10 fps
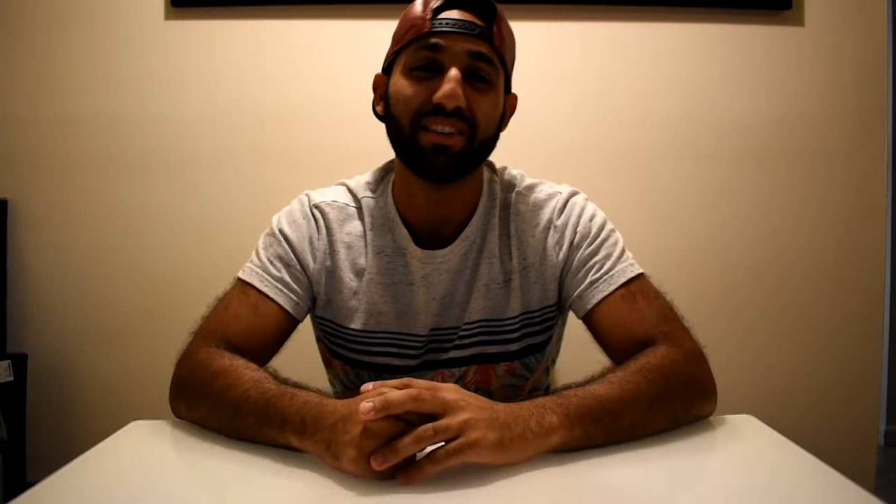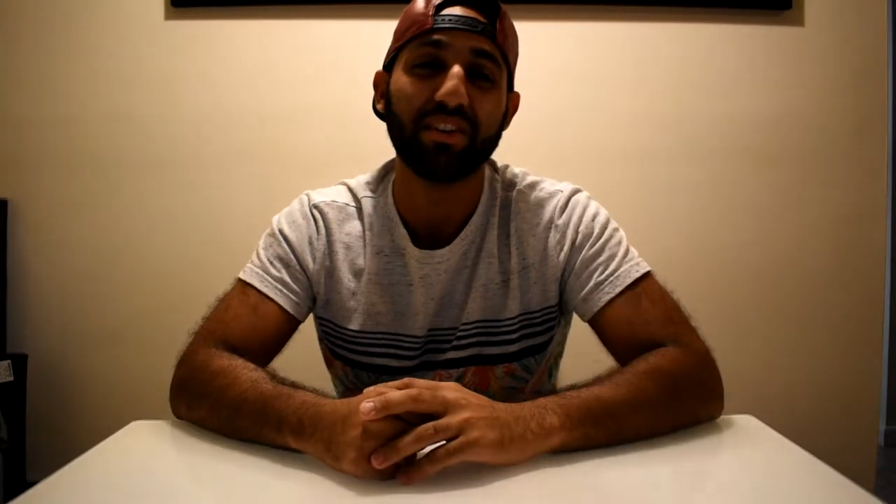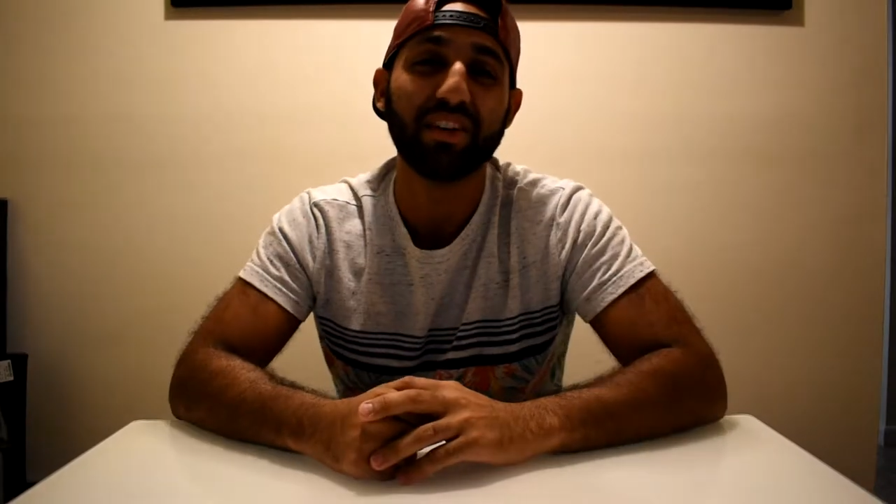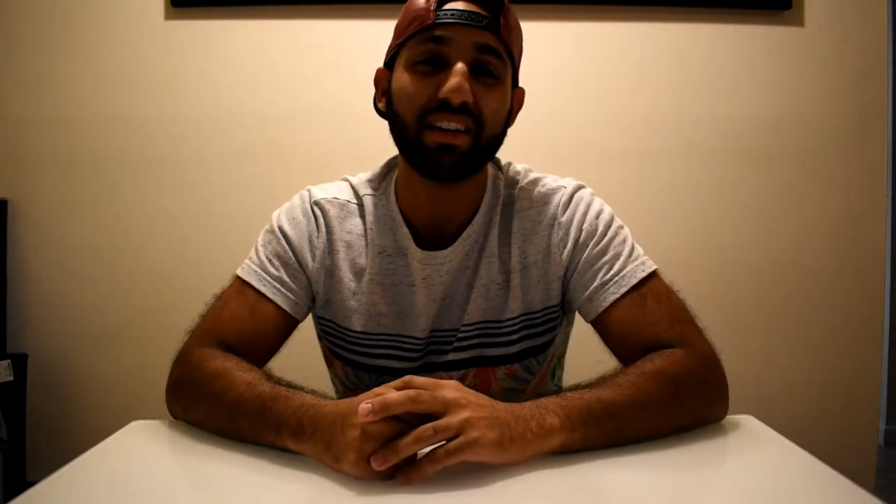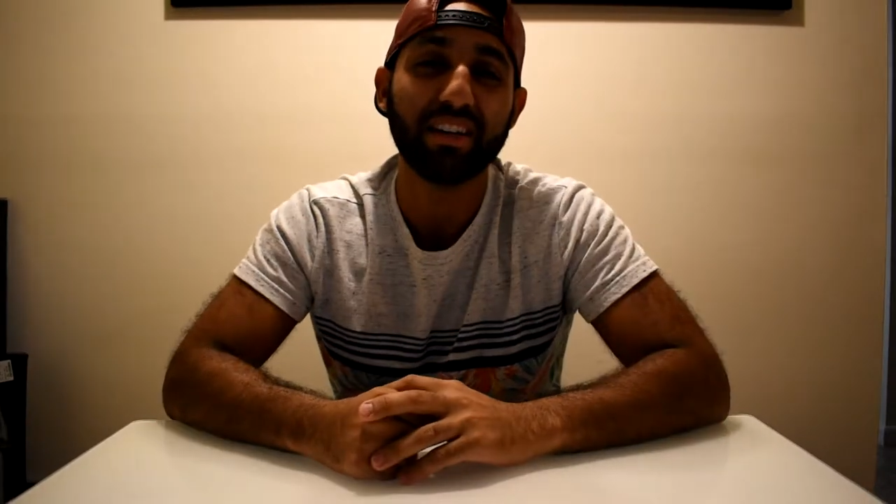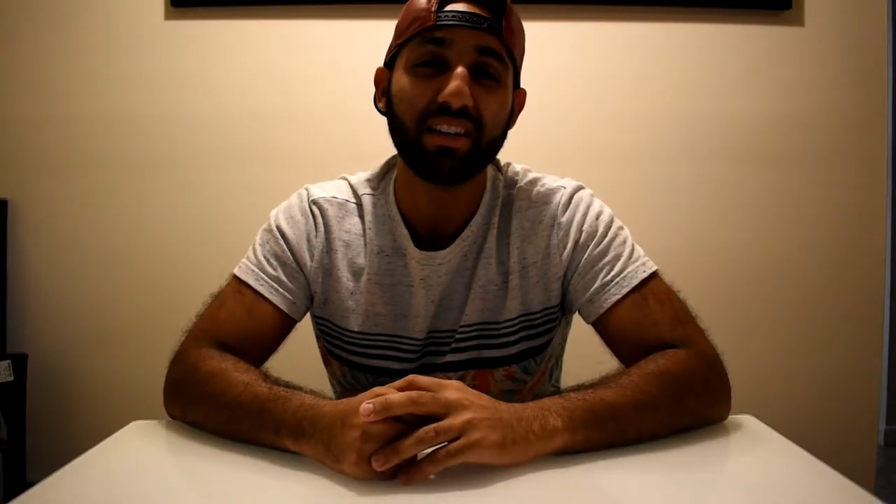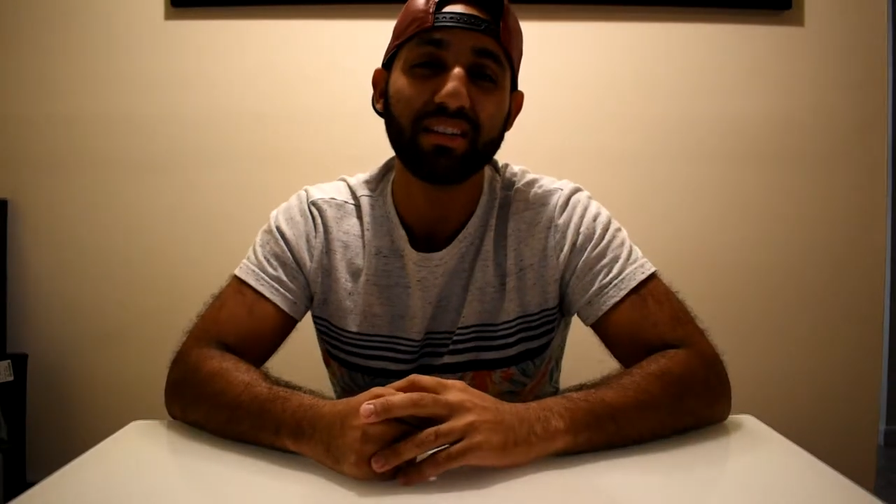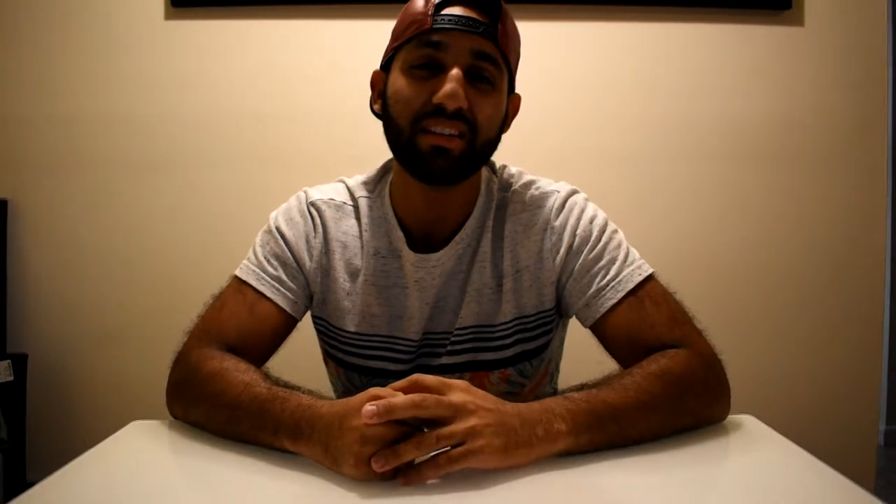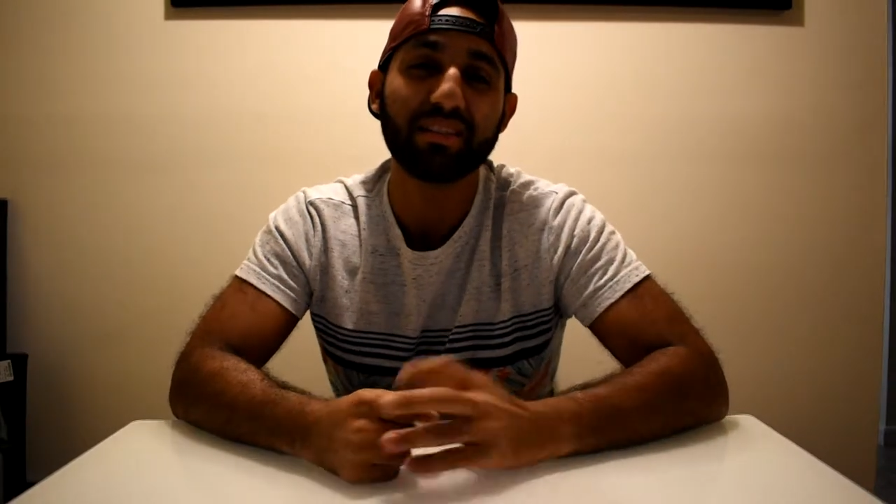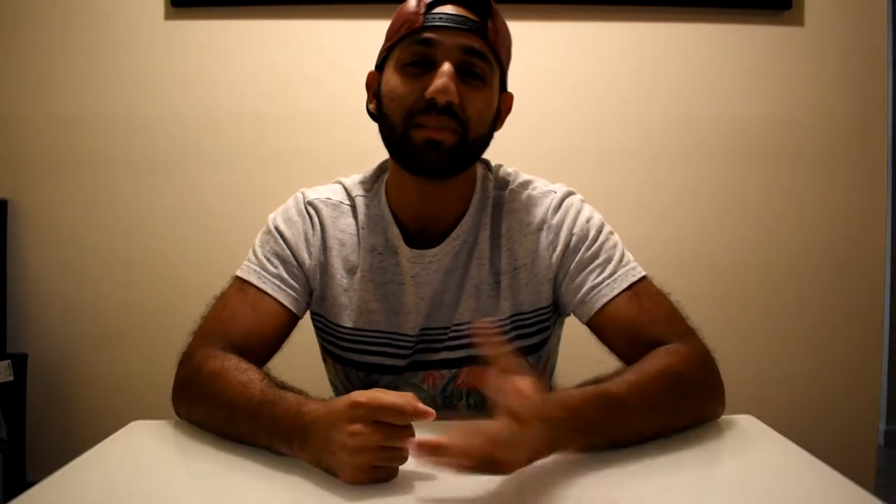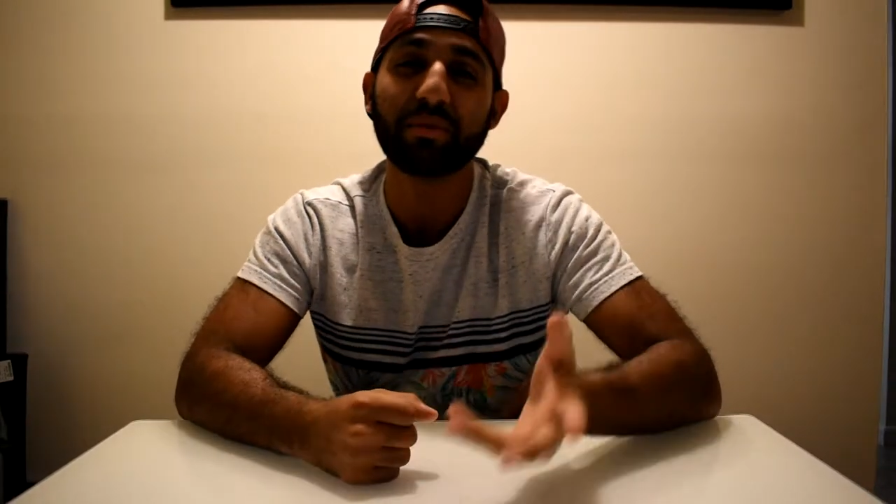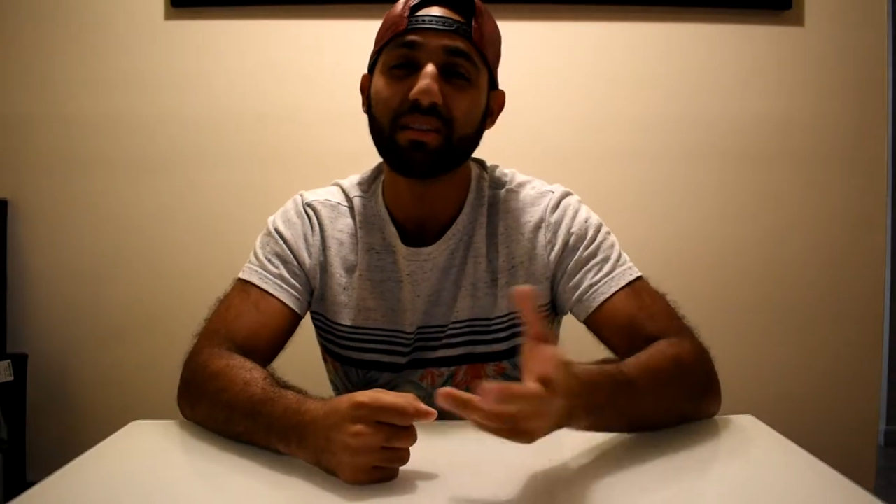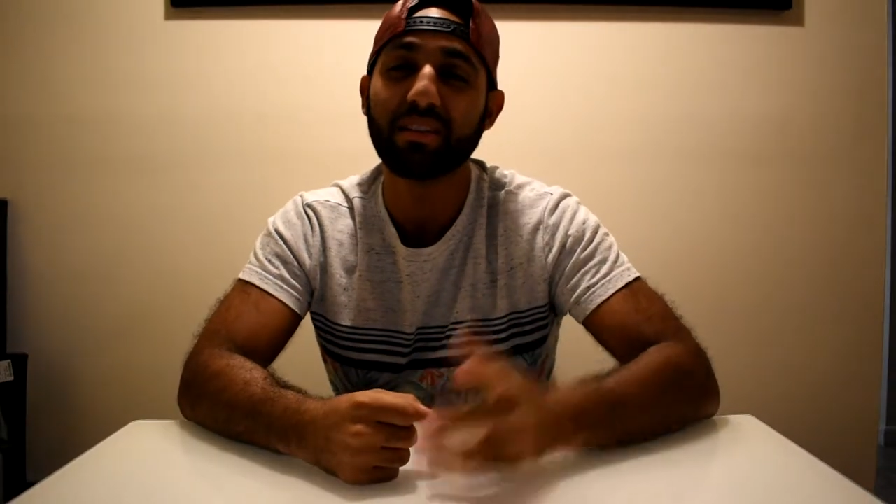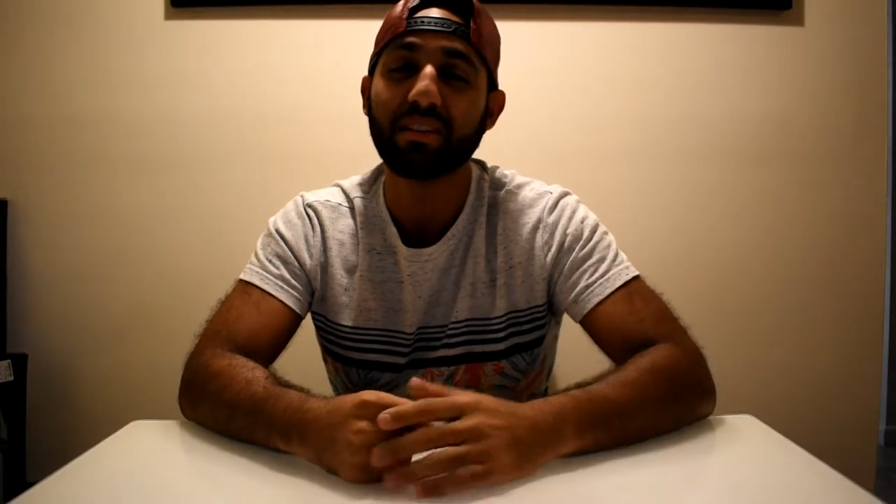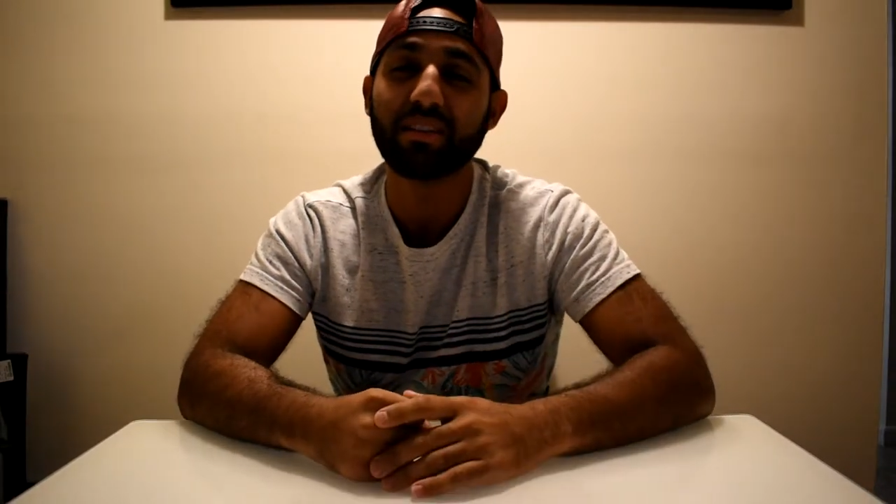All right, it, it's
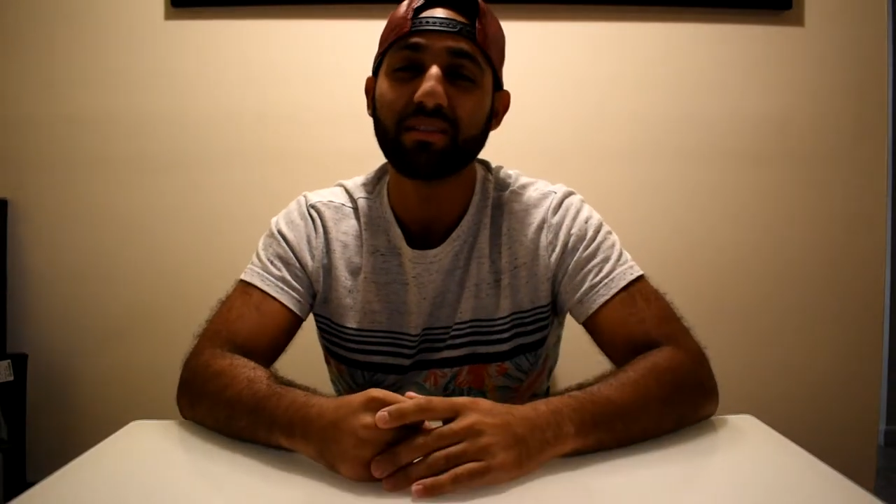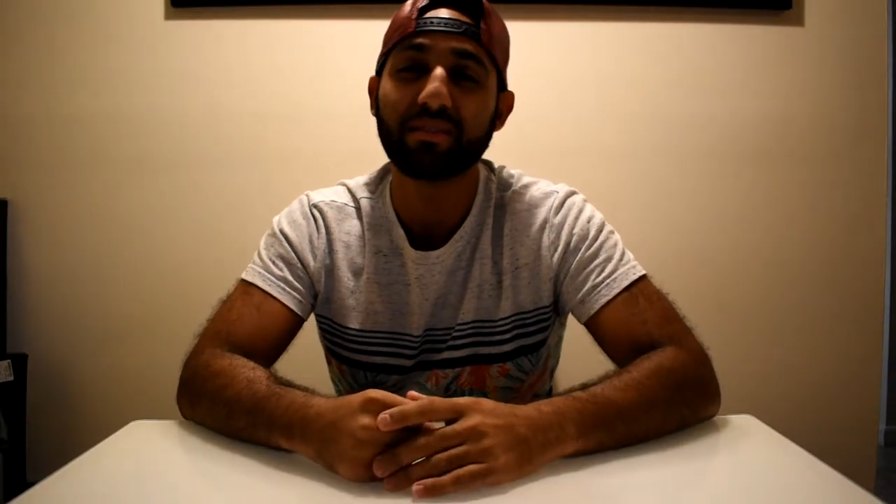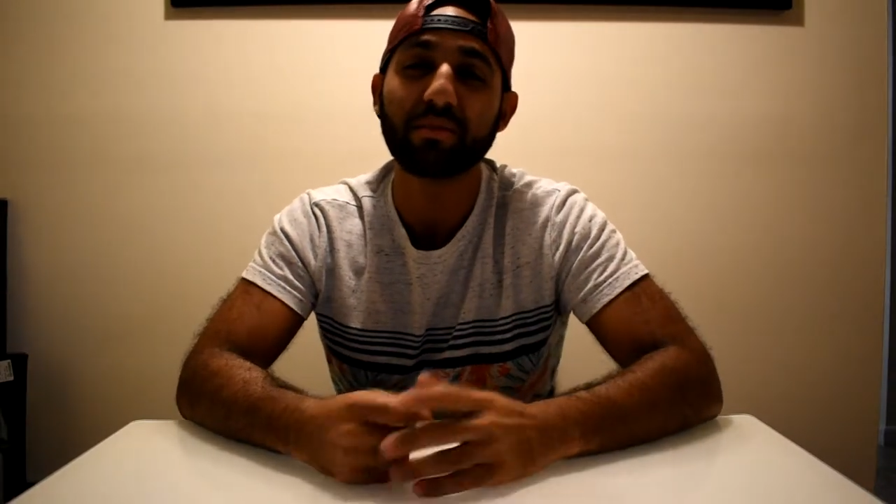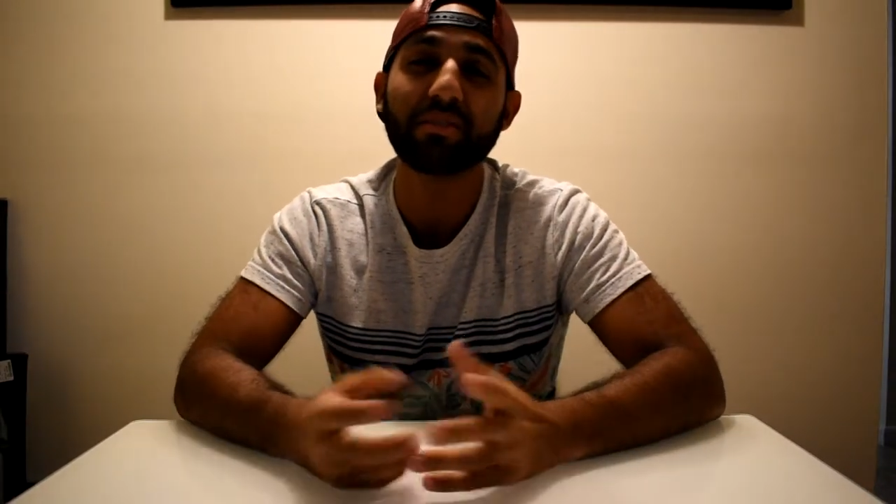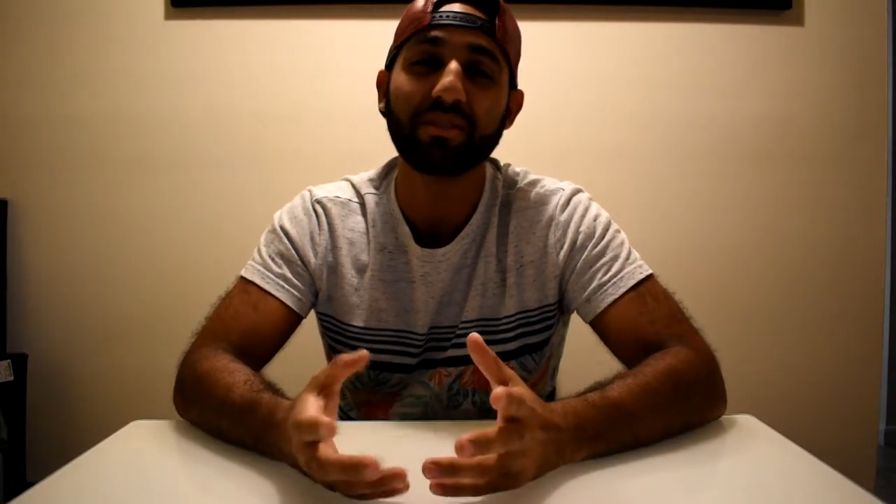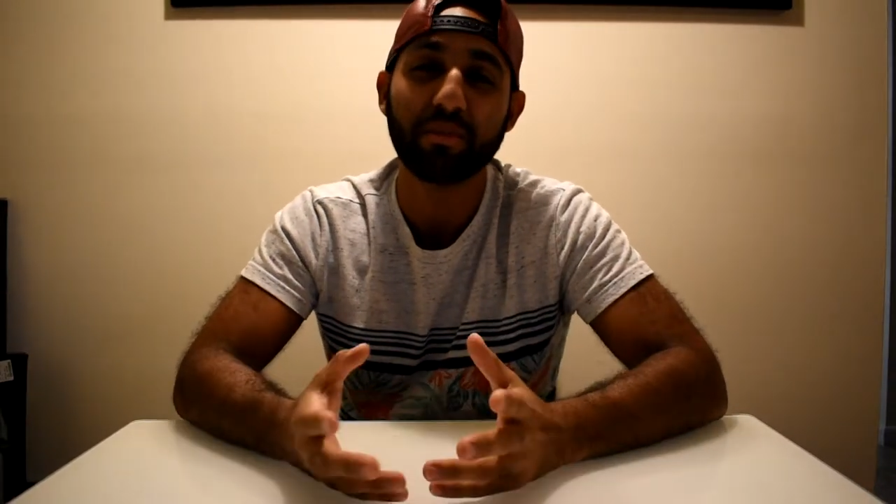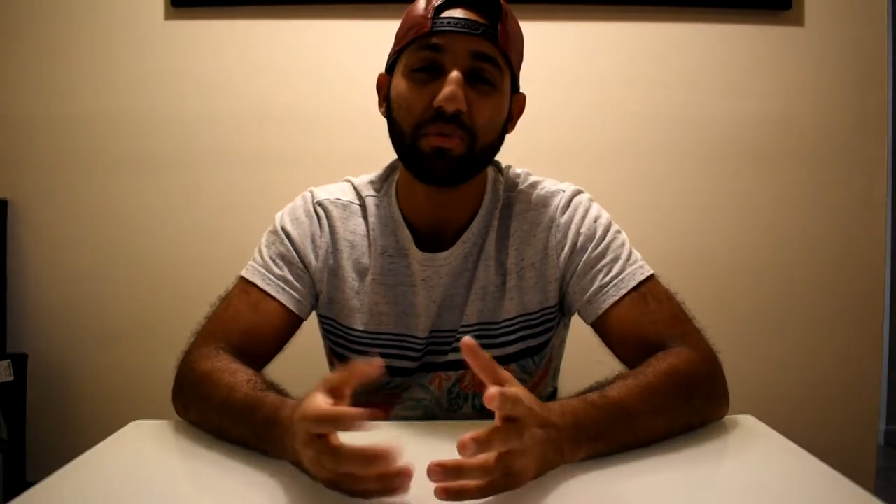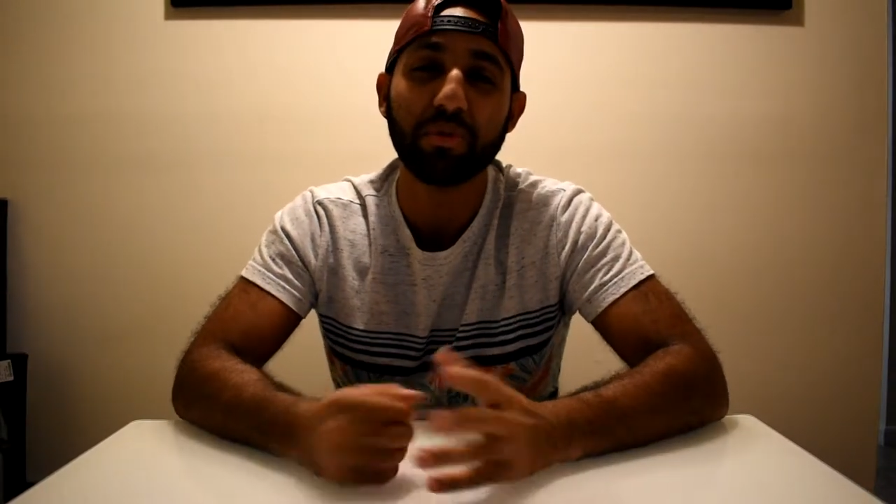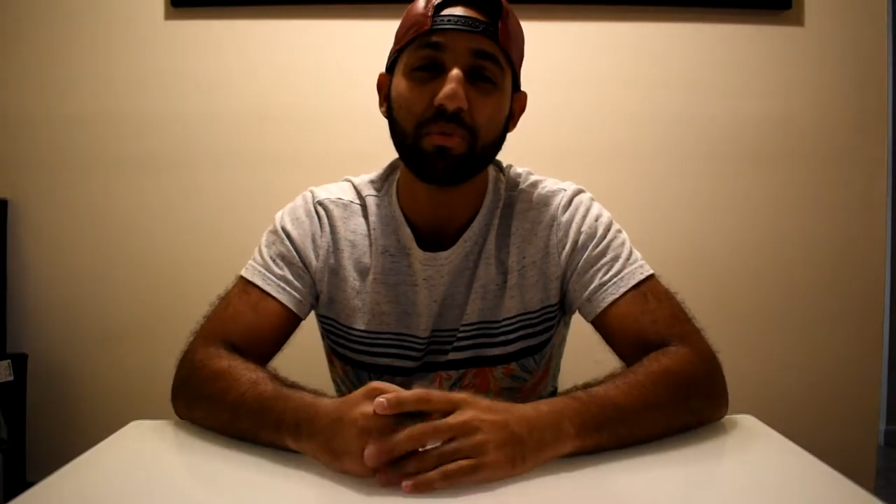something something simple,